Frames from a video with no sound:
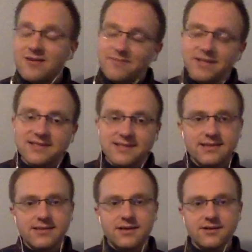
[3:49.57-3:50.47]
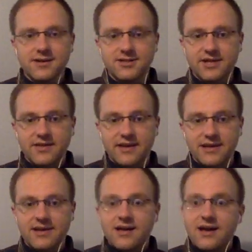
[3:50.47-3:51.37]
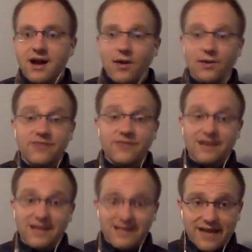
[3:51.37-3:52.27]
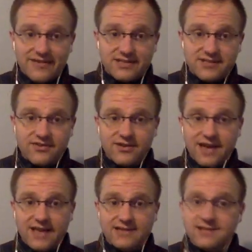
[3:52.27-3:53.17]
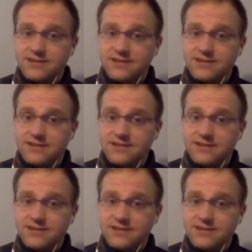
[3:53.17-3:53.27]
But it's still encouraging that out of the 11 severe cases,